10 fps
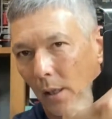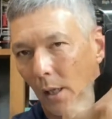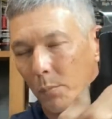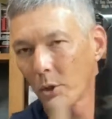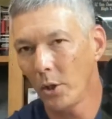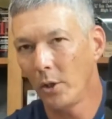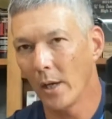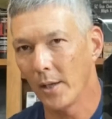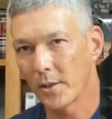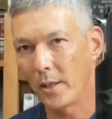I'm sure you
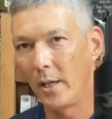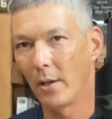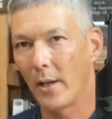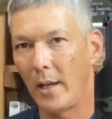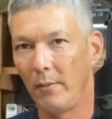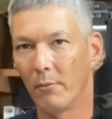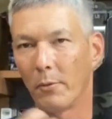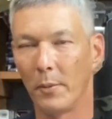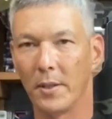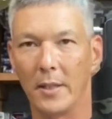guys can hear that even
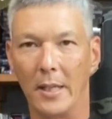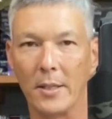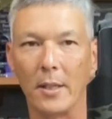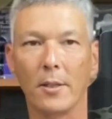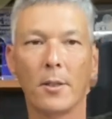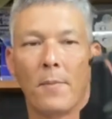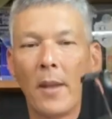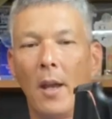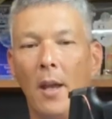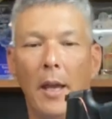from this distance.
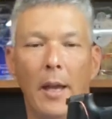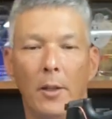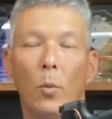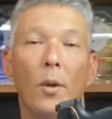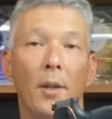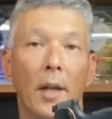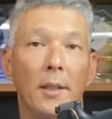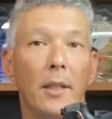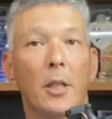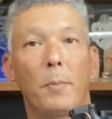And the one thing I
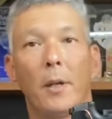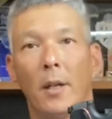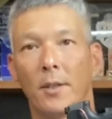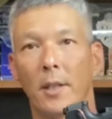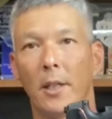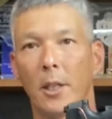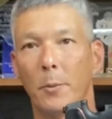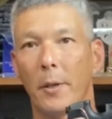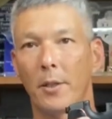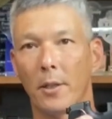did experience, I did
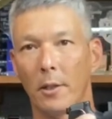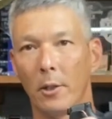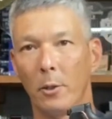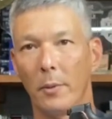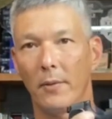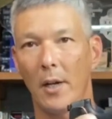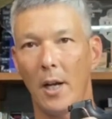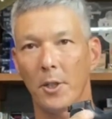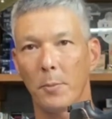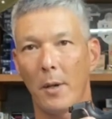experience a little bit of a
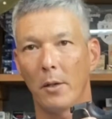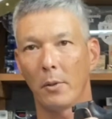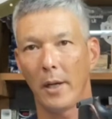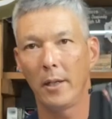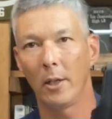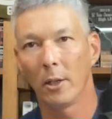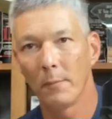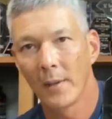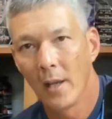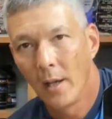hot spot right
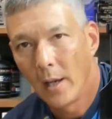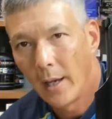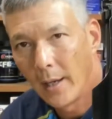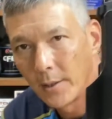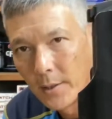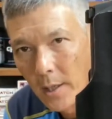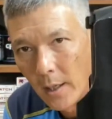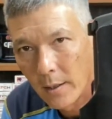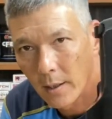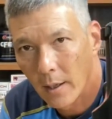here. I had to
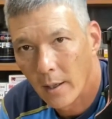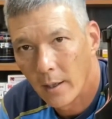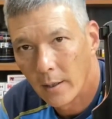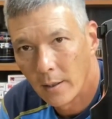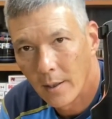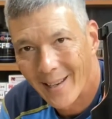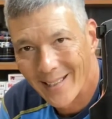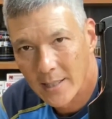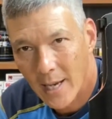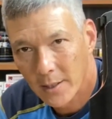take an
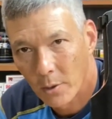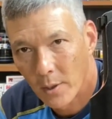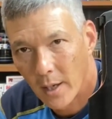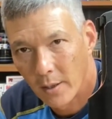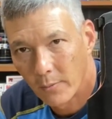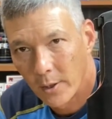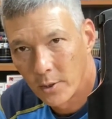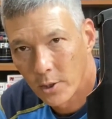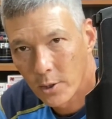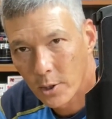X-Acto knife
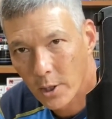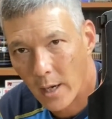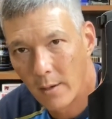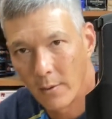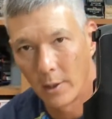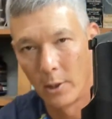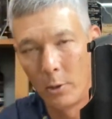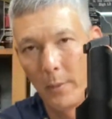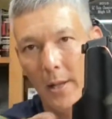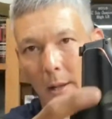and just shave a
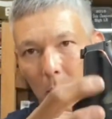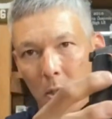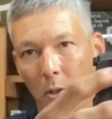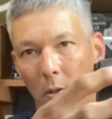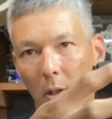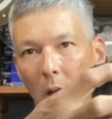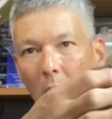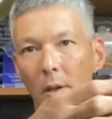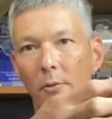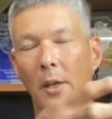little bit of that material
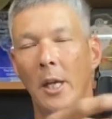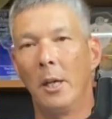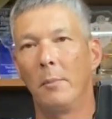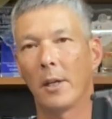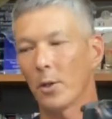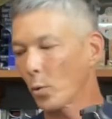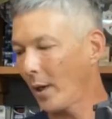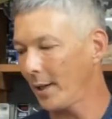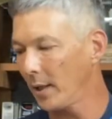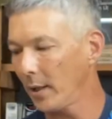off because what
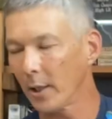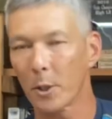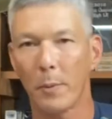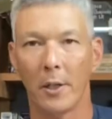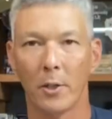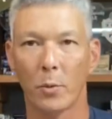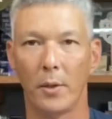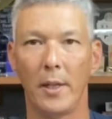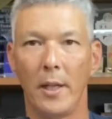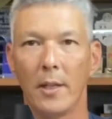I didn't experience
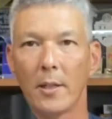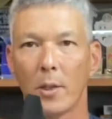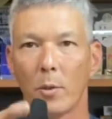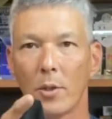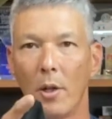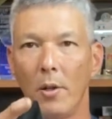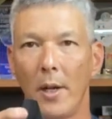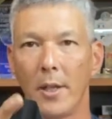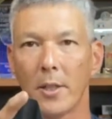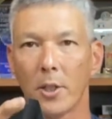with these, this was all
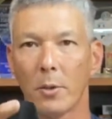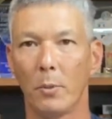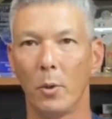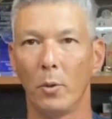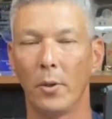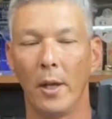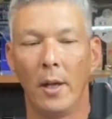nice and smooth.